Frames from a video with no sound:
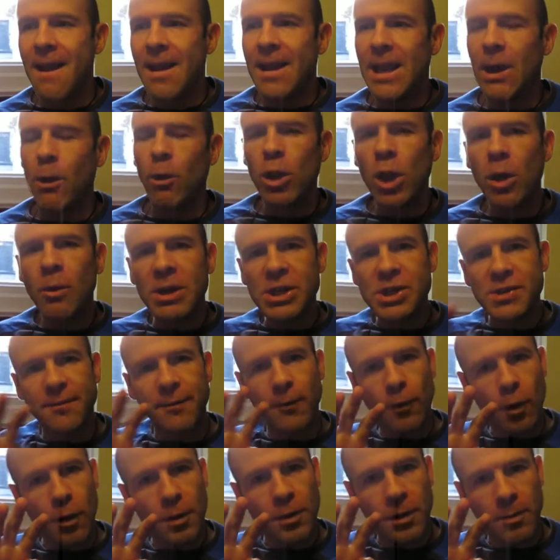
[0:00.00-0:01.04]
Now, although it's
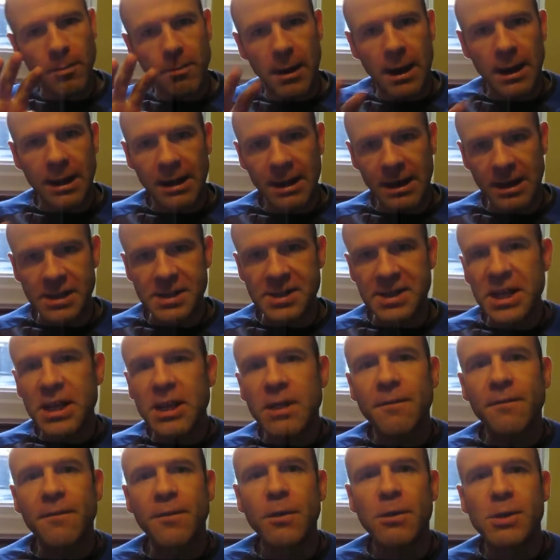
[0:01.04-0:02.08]
fourth on my list, eat
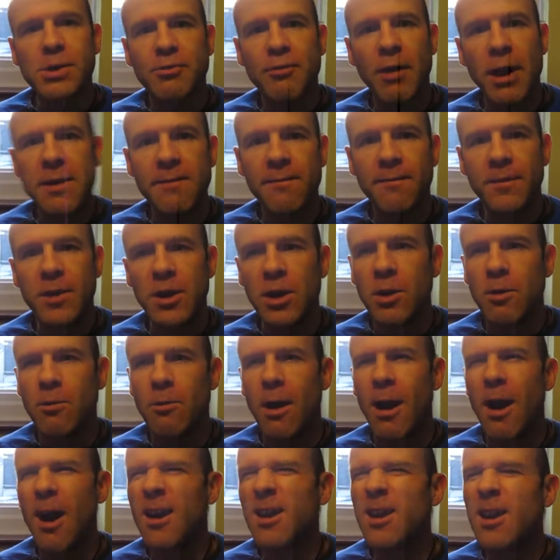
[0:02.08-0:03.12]
the foods right for
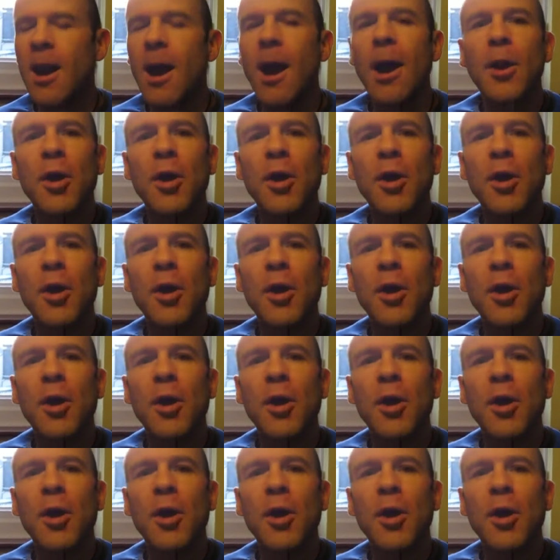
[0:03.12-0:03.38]
you, I can't